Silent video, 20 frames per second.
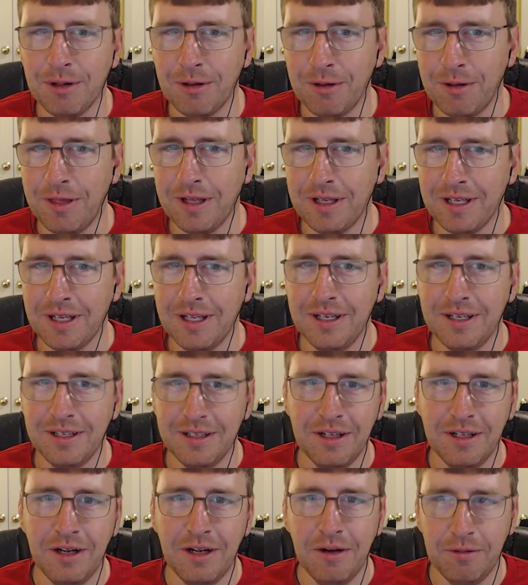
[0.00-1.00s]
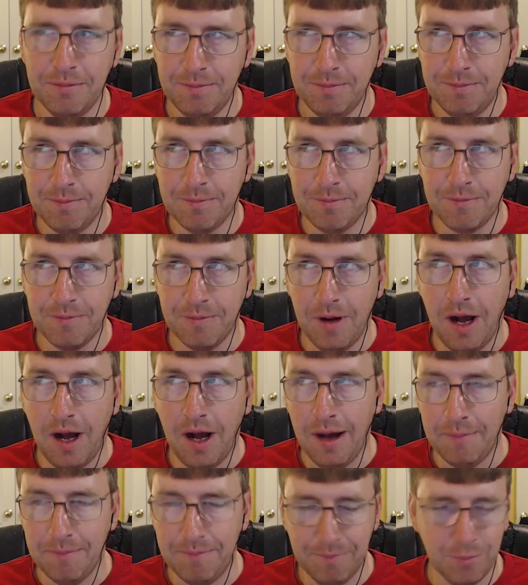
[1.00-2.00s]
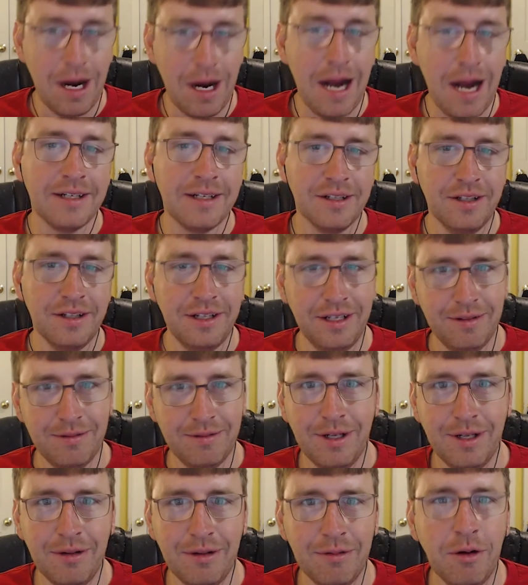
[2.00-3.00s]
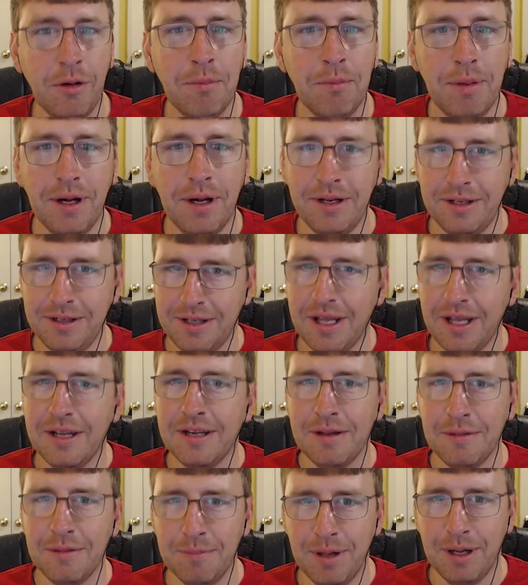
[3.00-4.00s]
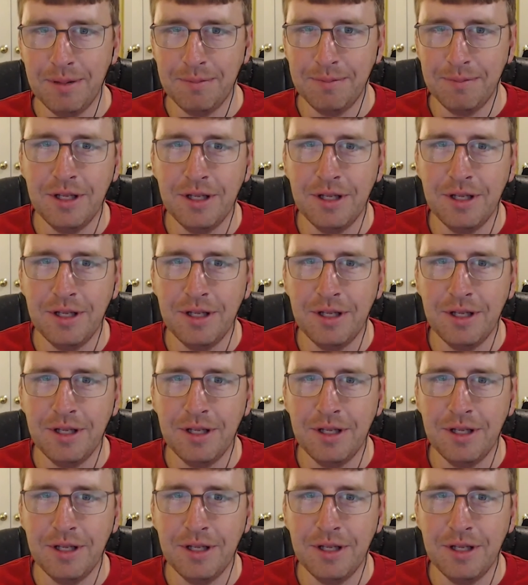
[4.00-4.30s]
are thinking, practically, no pun intended, but,